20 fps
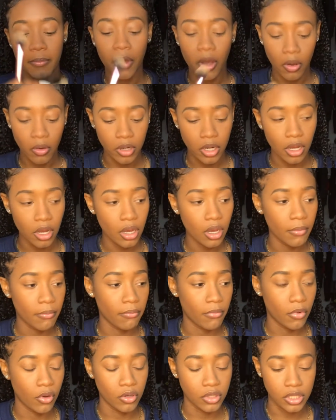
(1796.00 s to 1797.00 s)
powder,
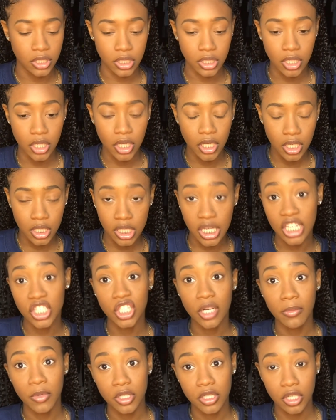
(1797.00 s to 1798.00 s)
but
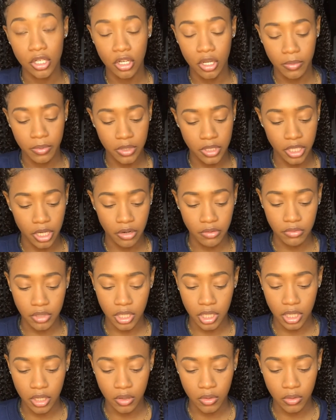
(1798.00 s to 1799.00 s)
Sacha Buttercup is a
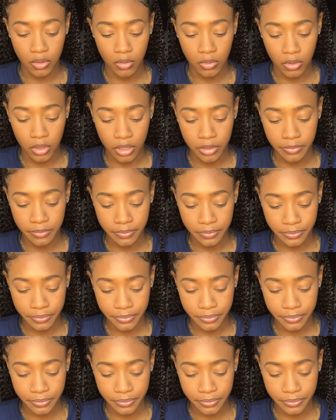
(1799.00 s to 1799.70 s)
really good one.